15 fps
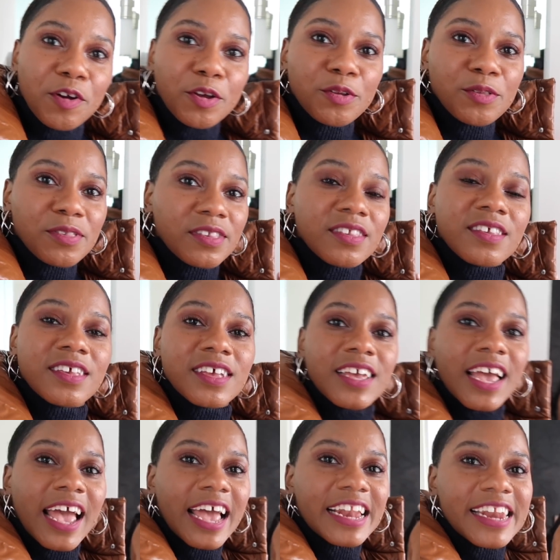Rose
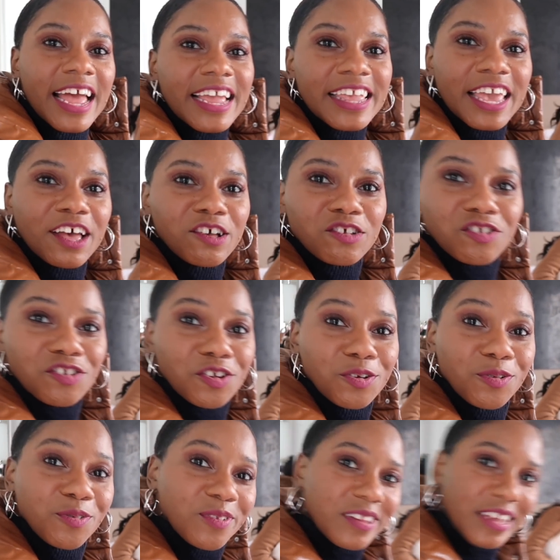and Danielle
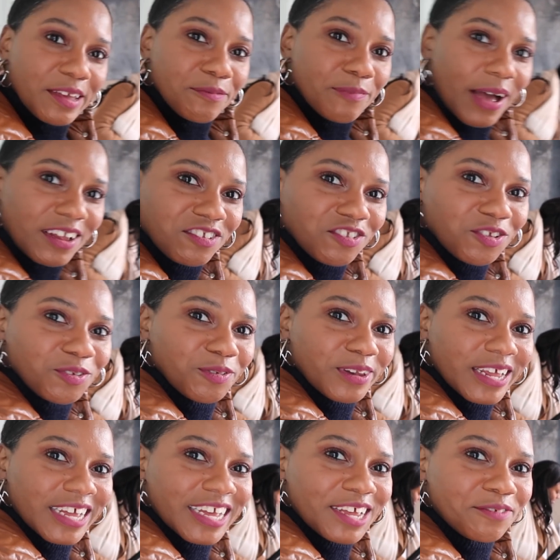shoot to get my shoot
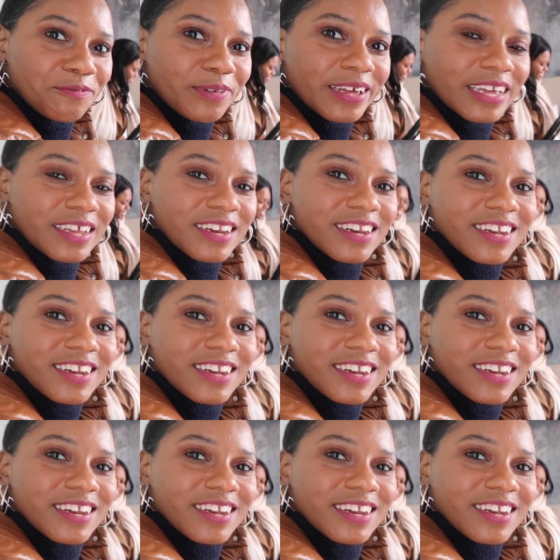done. But